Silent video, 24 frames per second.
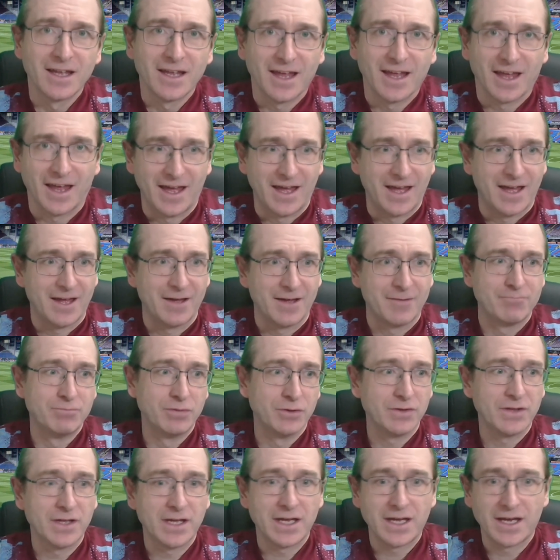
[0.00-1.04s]

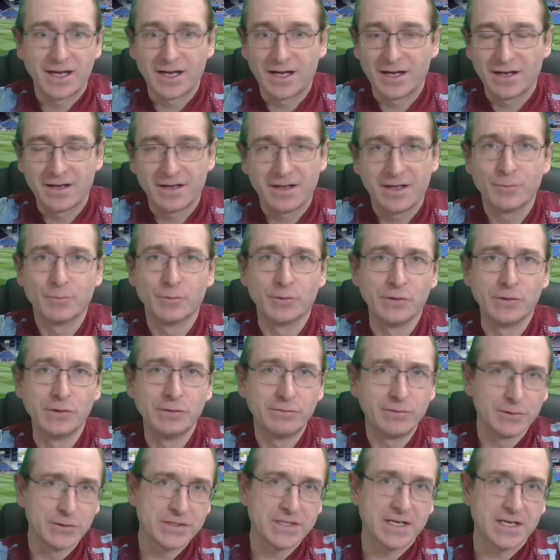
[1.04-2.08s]
but they are a
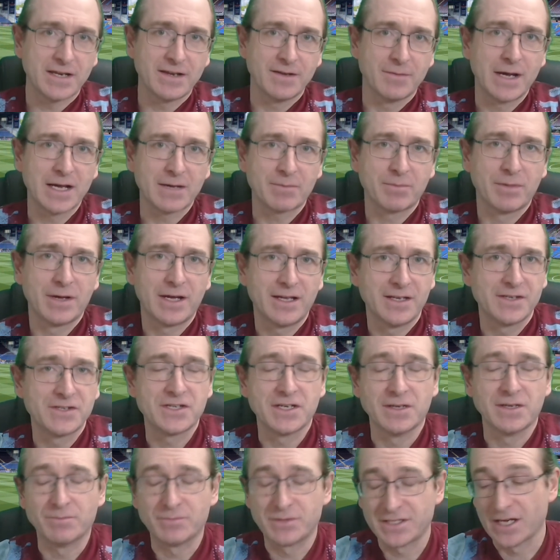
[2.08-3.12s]
wonderful centre-back
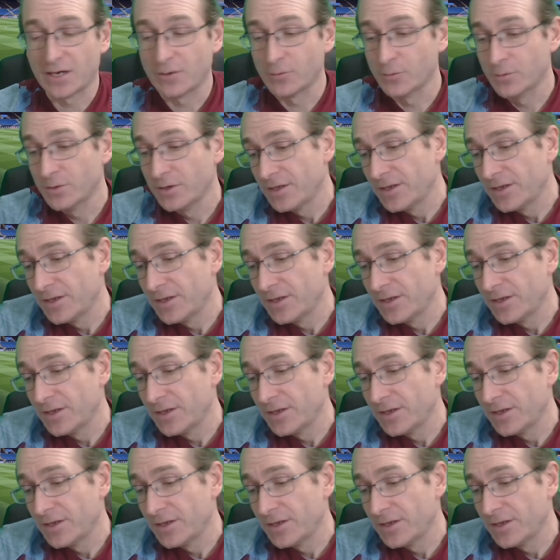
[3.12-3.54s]
partnership. So,